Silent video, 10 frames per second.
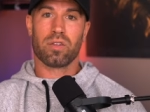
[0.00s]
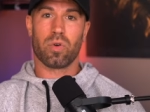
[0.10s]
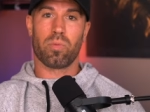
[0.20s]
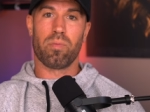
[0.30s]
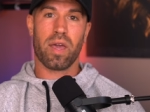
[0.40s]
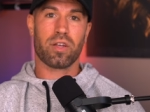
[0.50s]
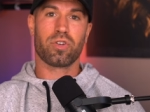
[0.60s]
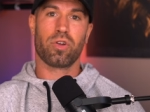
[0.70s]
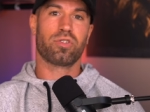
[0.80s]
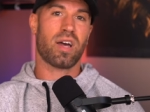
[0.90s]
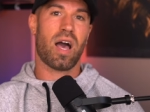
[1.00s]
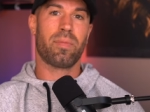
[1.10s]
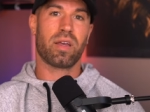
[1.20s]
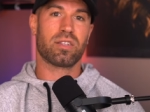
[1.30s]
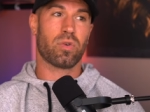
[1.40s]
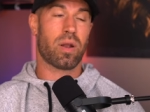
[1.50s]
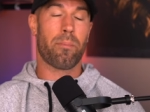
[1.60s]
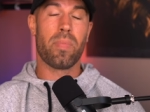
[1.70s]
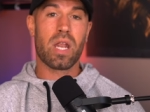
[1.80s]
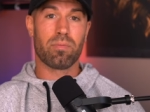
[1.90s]
So making sure you're timing it. So at a
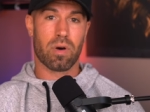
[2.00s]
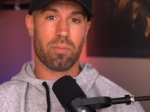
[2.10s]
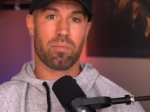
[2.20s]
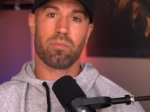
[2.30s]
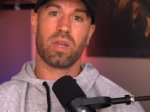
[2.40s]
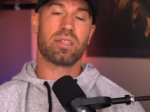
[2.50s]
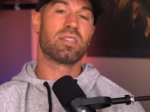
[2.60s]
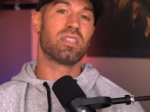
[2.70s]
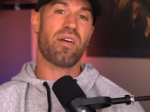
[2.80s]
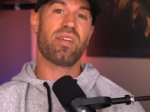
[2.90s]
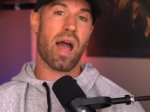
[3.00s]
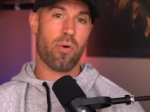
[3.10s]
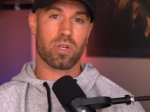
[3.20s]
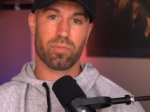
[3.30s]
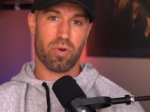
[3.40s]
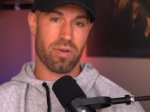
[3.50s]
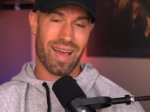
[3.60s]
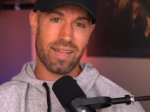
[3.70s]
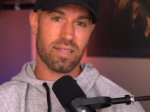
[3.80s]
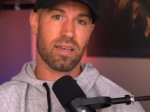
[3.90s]
minimum, it's seven hours per
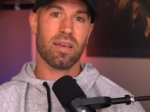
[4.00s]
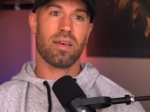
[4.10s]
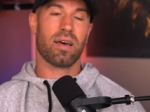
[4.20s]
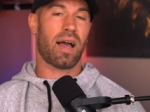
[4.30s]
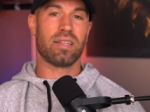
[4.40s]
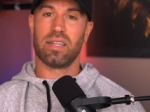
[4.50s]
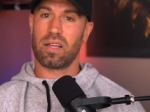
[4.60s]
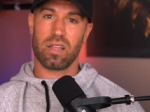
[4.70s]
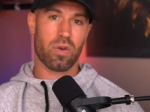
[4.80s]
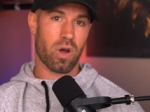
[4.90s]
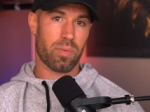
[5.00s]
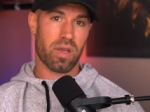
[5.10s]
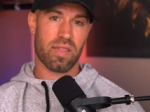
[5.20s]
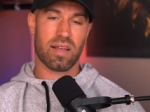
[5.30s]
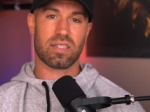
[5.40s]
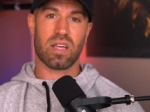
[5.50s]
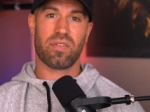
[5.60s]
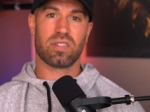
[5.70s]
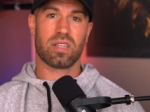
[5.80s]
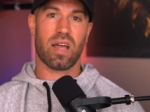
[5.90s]
night. Ideally, you wanna be in that
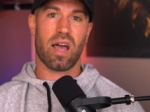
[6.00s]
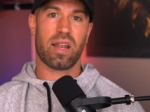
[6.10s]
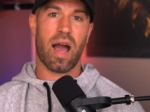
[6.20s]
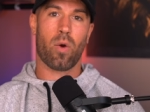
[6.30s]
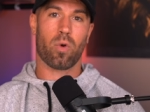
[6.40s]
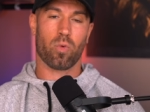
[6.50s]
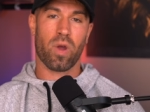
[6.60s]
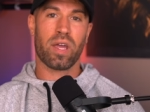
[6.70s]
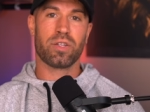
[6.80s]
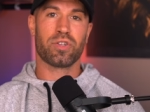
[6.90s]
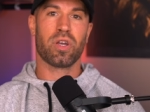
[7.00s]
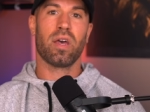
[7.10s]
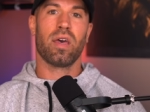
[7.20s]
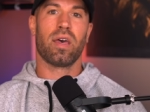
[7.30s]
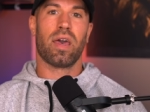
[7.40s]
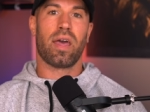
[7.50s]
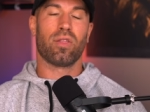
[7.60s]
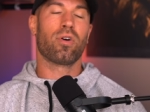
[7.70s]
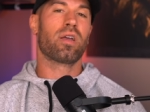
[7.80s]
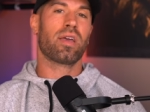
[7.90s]
seven to nine hour range
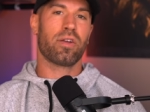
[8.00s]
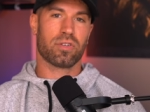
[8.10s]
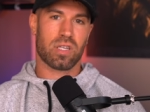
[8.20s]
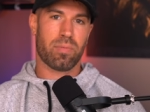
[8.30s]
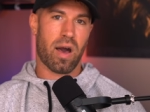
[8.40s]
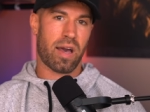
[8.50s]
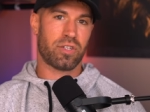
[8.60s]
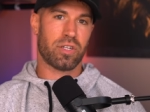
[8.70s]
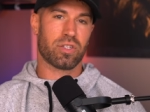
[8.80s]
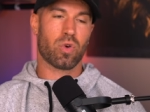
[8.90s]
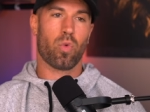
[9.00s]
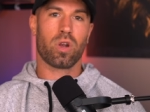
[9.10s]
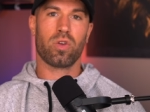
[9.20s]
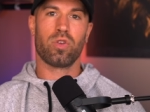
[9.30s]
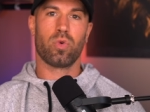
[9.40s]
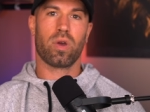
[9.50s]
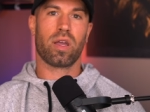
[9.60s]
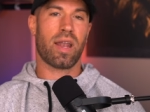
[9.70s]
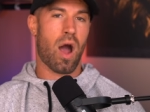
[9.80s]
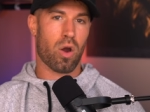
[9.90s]
and looking at your sleep hygiene. So, what are you
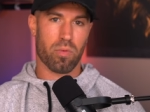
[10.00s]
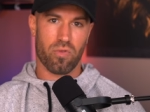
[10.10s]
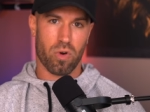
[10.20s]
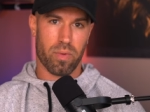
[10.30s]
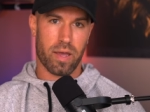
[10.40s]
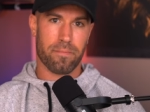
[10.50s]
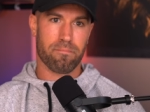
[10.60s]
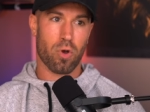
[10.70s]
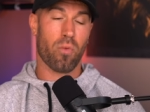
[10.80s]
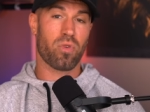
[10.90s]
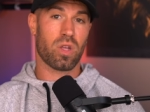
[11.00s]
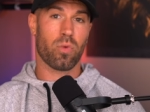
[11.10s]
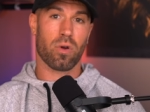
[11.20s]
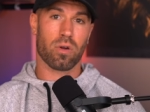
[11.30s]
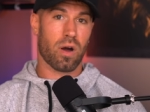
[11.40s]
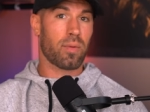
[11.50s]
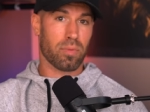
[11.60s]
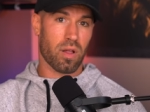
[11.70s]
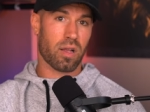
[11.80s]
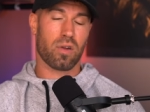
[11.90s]
doing an hour before bed? Hopefully, we're
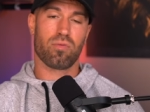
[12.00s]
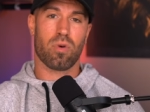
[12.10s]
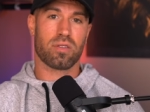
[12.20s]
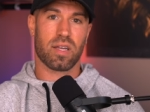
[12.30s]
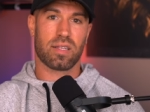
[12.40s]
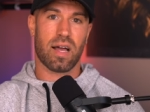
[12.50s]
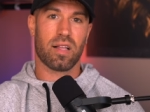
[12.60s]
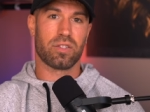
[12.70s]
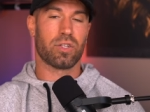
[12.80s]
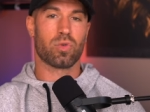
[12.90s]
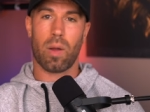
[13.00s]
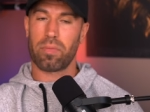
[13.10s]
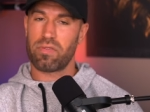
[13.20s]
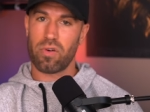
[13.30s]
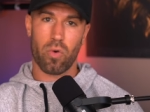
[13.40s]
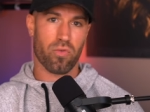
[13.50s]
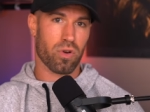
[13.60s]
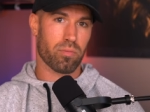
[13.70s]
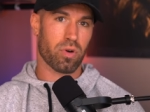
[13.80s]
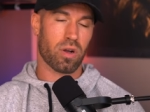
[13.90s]
unplugging from all technology, swap the phone
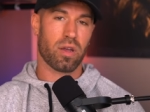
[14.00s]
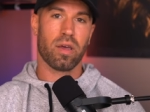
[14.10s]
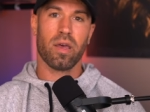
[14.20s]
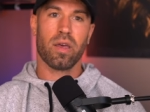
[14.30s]
for a book